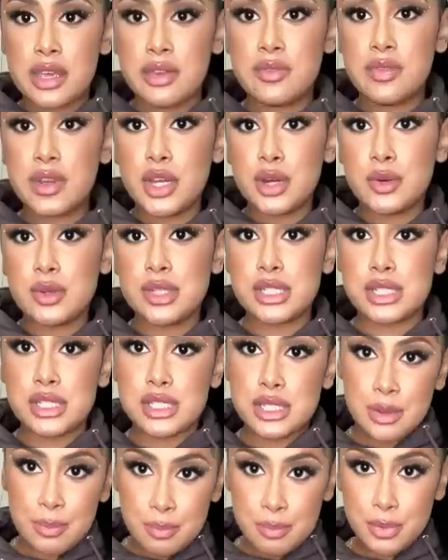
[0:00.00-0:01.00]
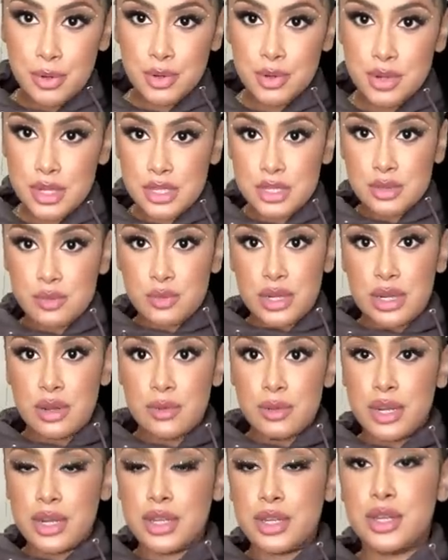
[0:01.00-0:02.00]
Even though it's simple, it's
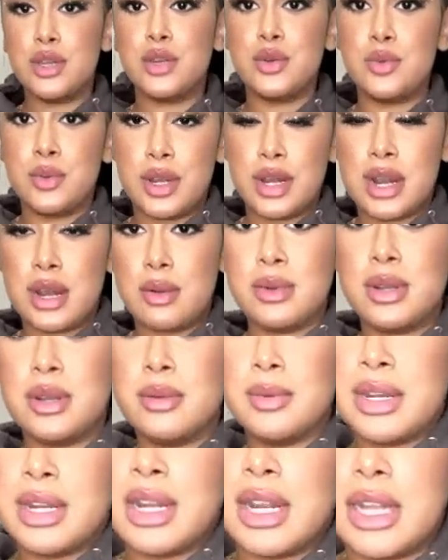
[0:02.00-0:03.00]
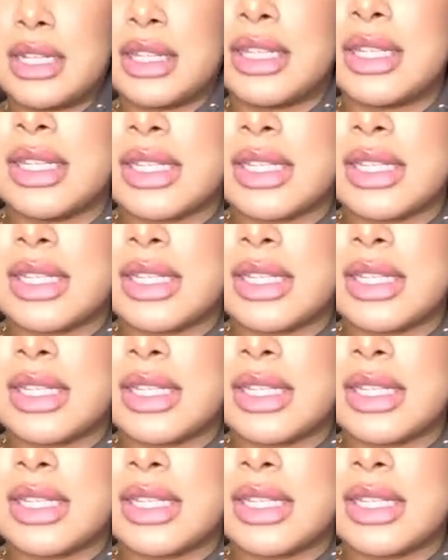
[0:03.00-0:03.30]
really cute, and I really like